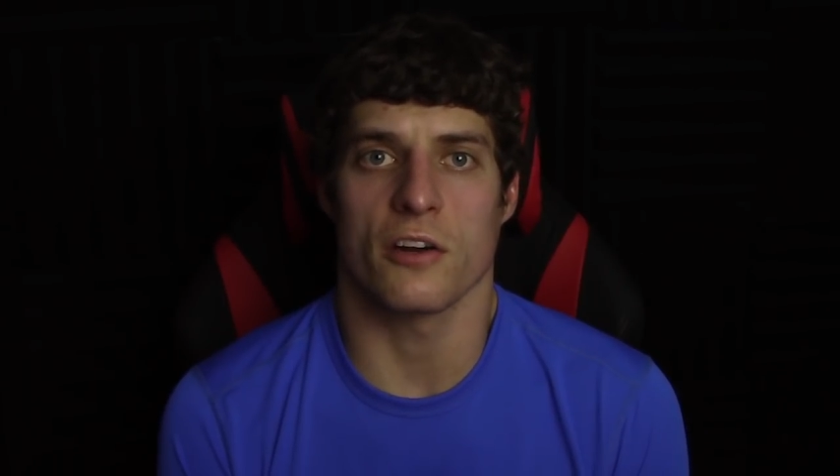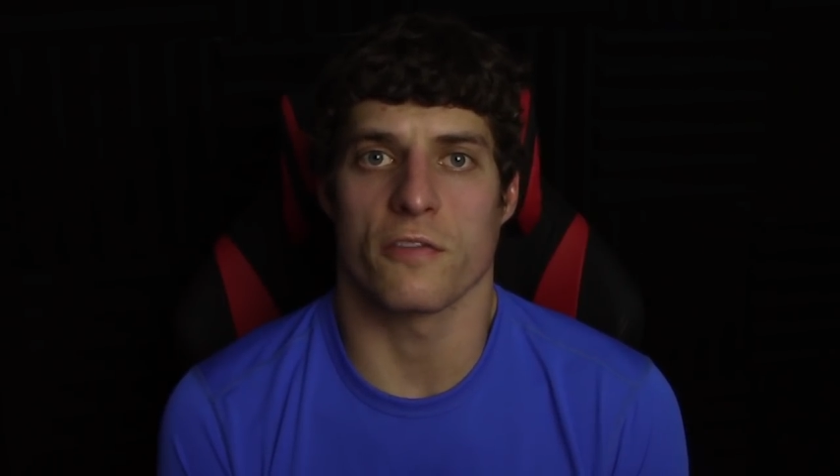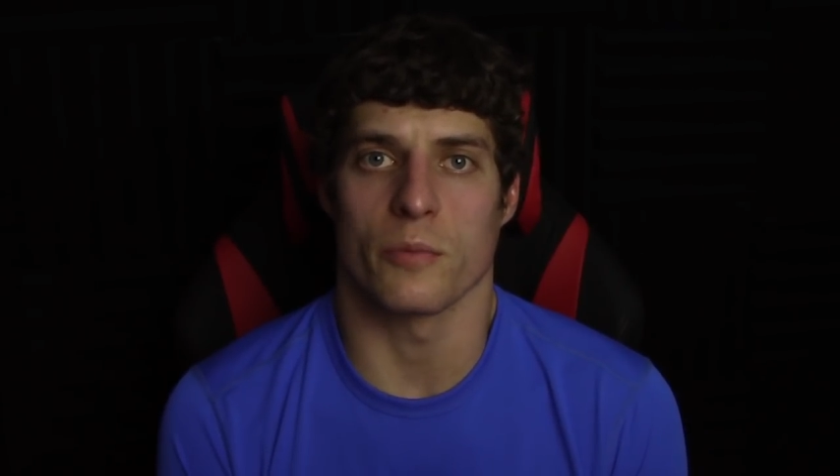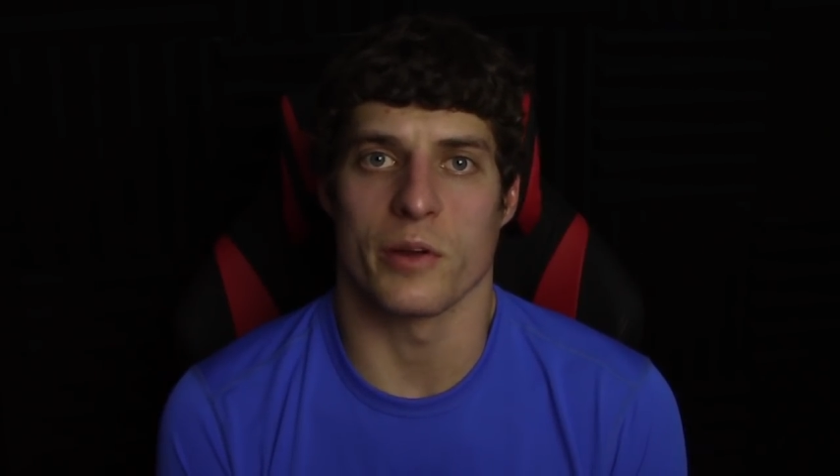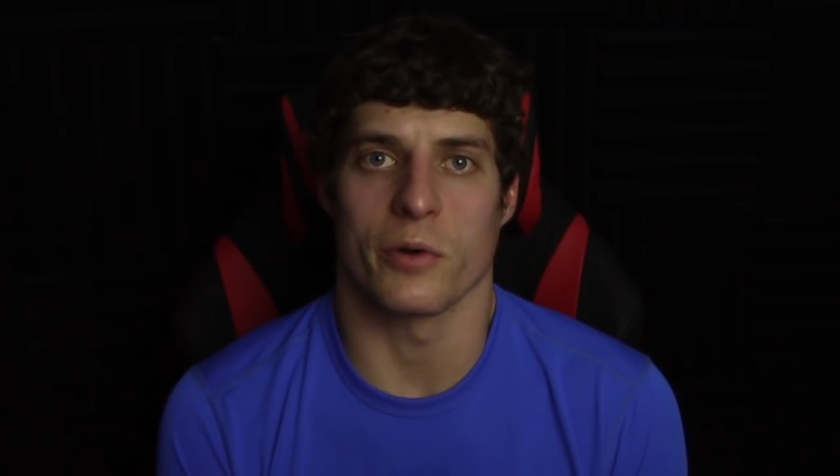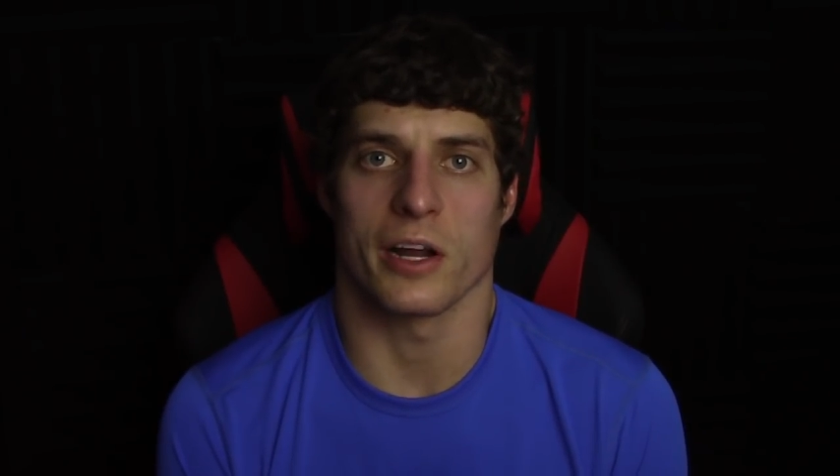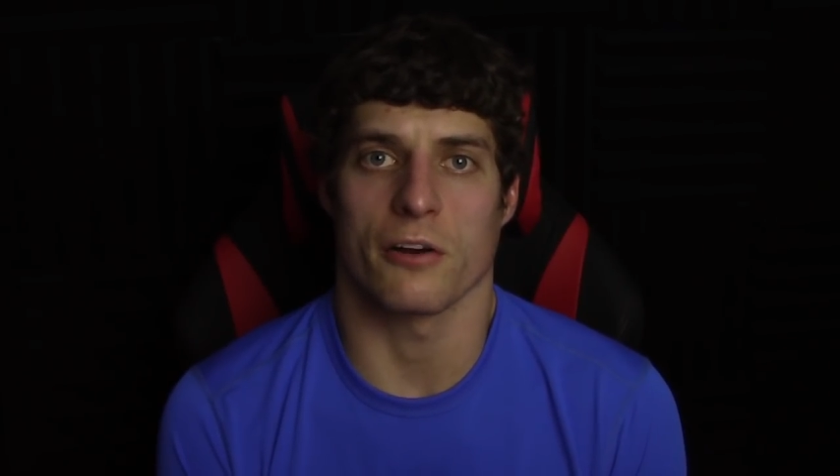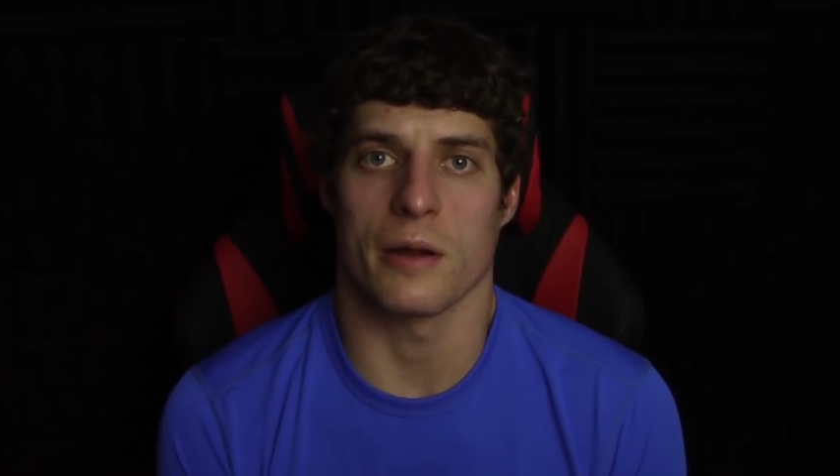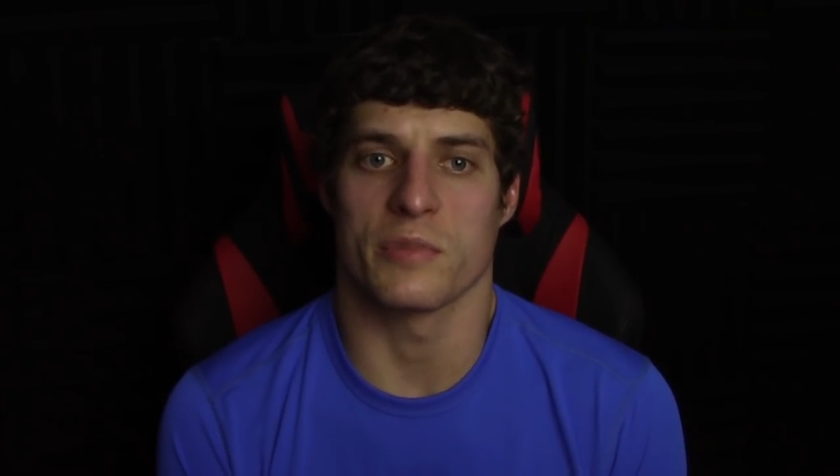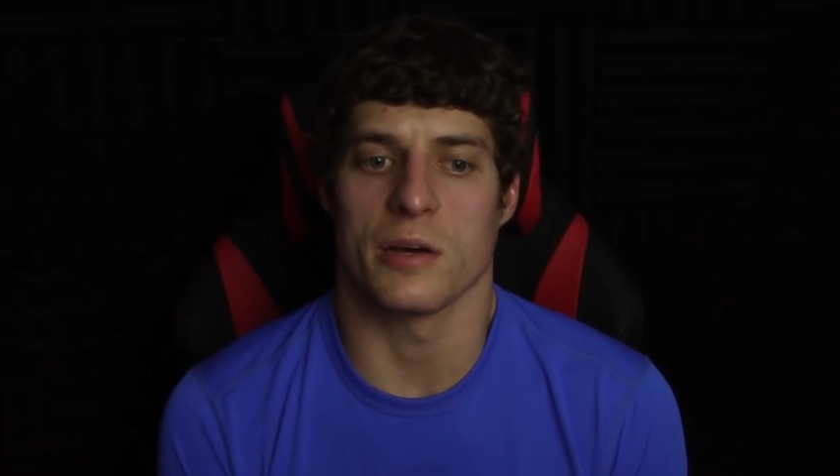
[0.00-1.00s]
for me when I
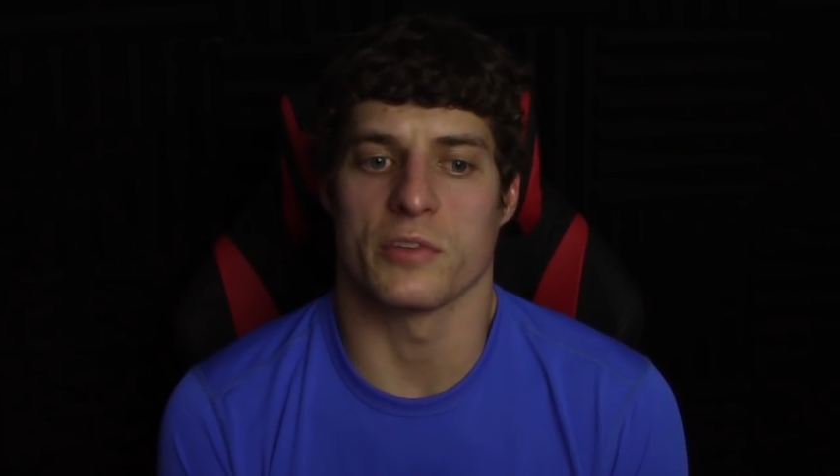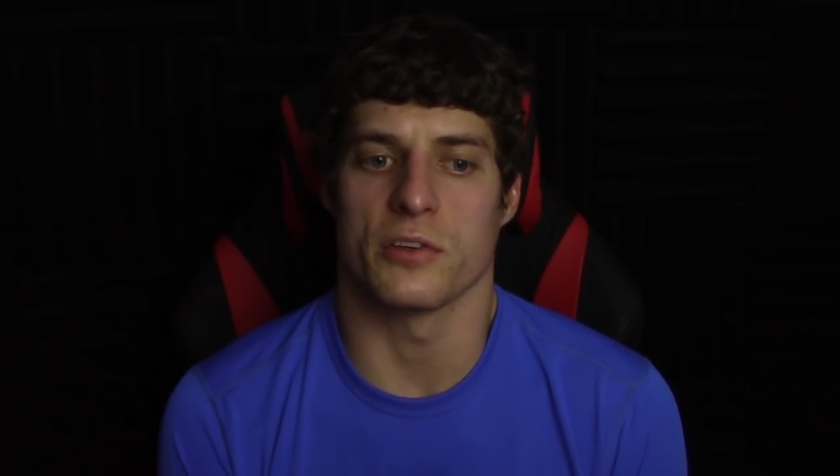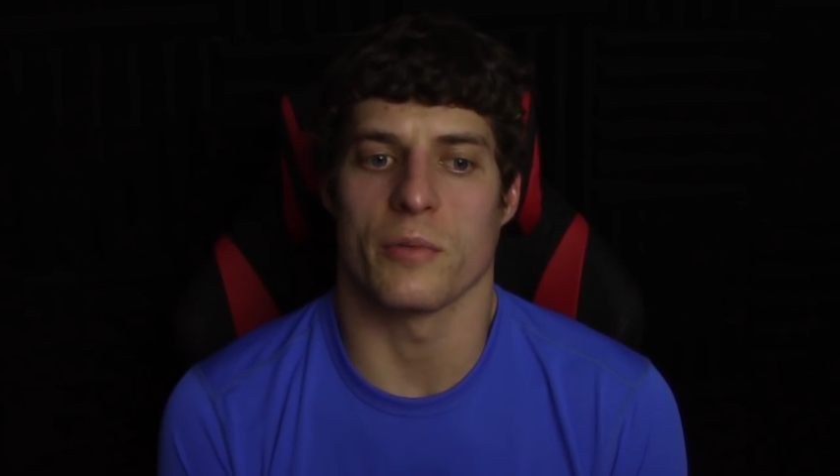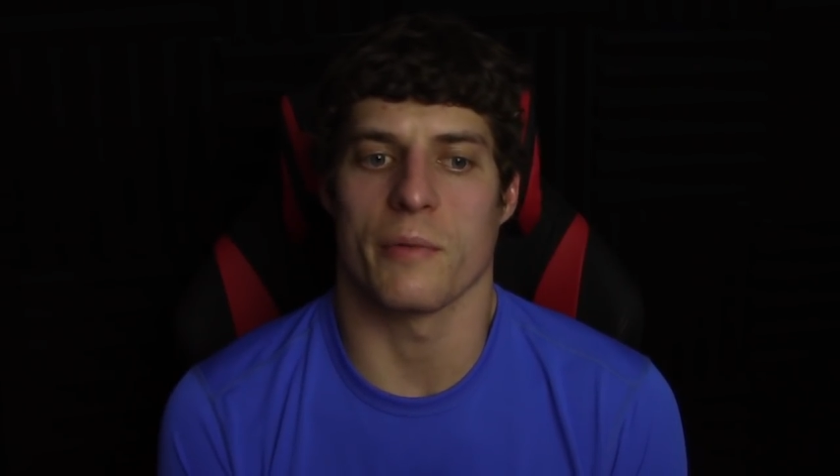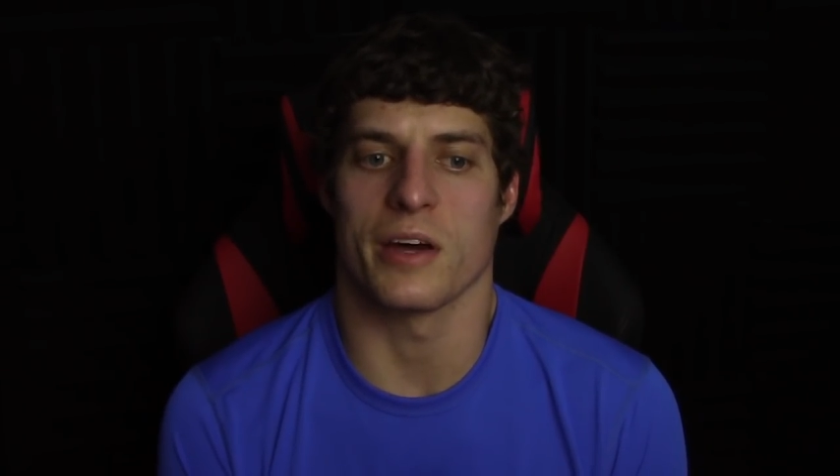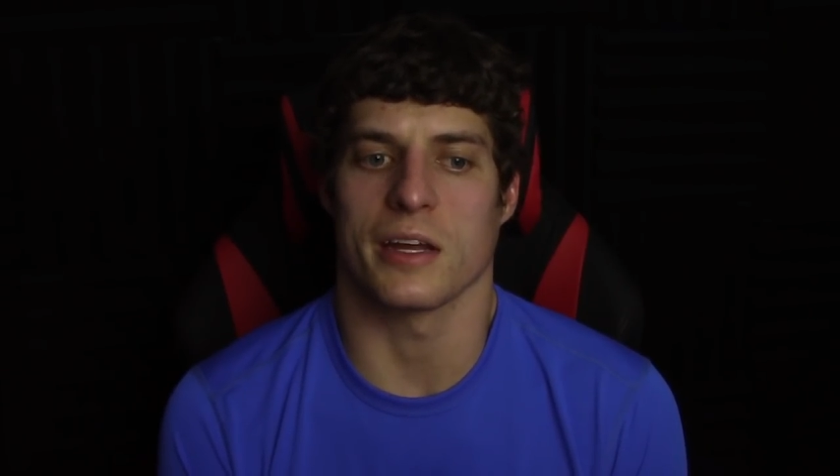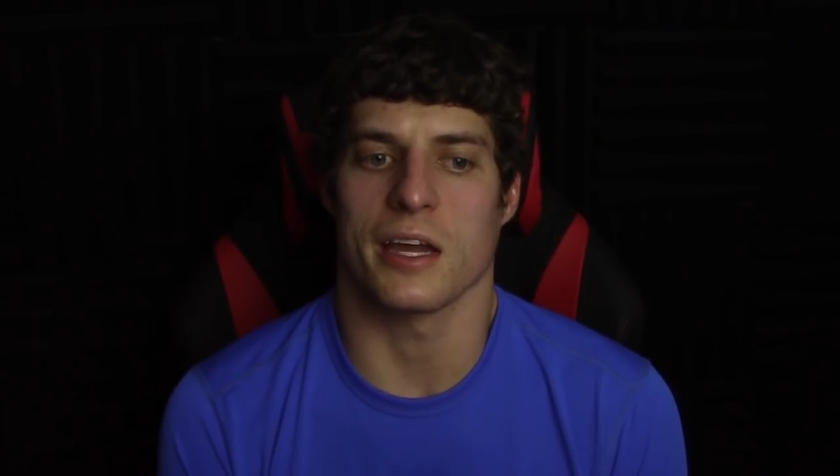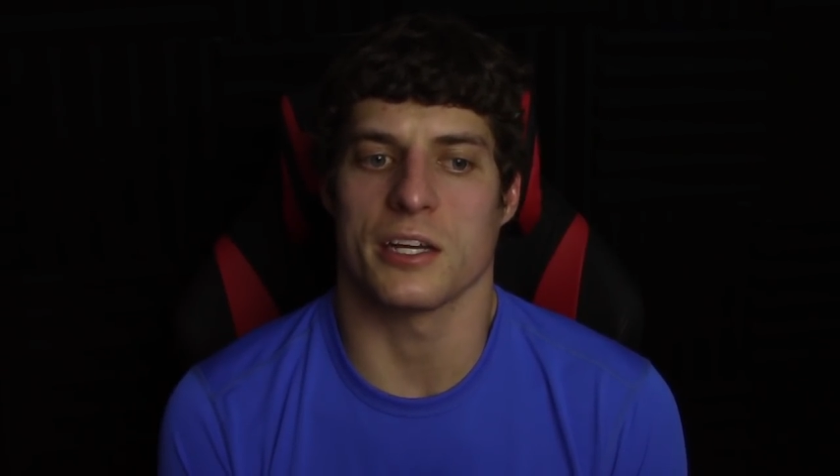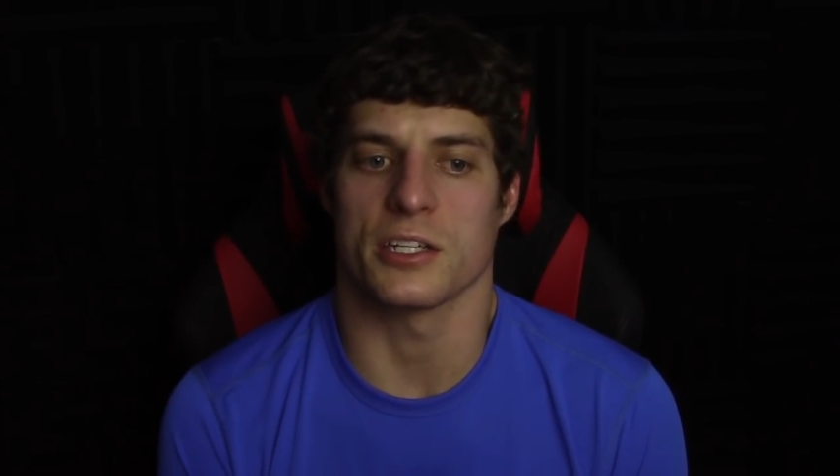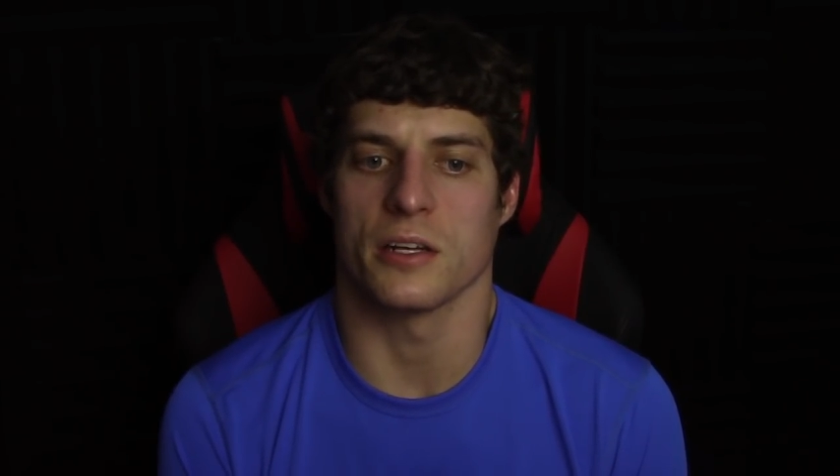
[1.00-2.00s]
cramped up due to my
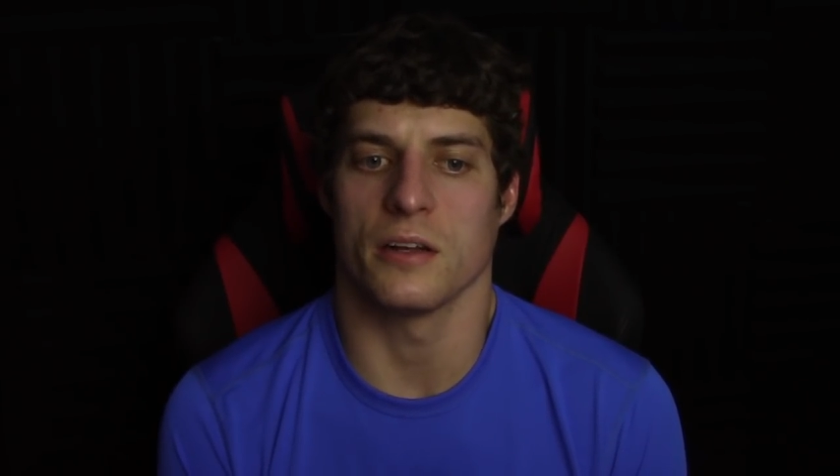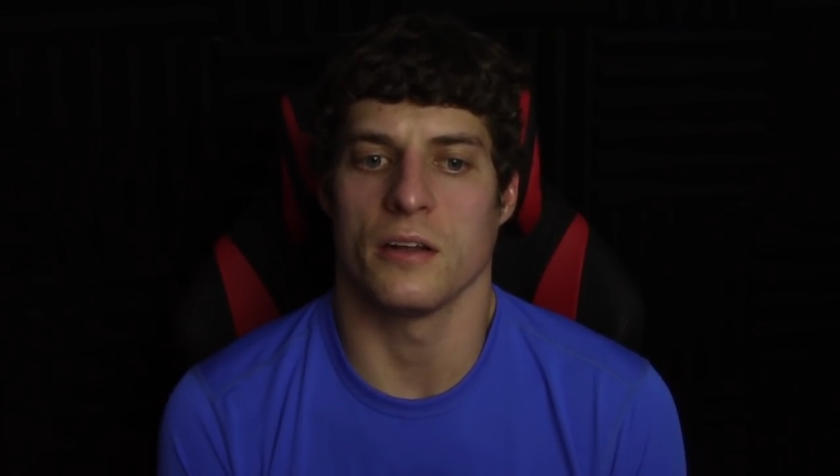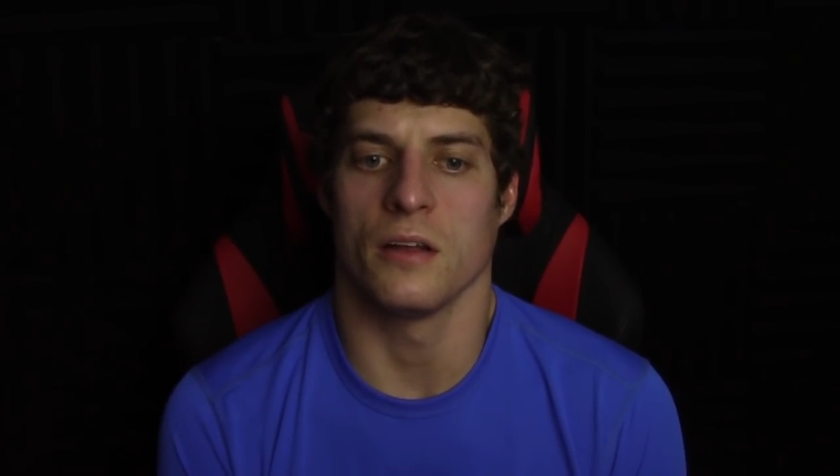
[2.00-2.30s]
medication,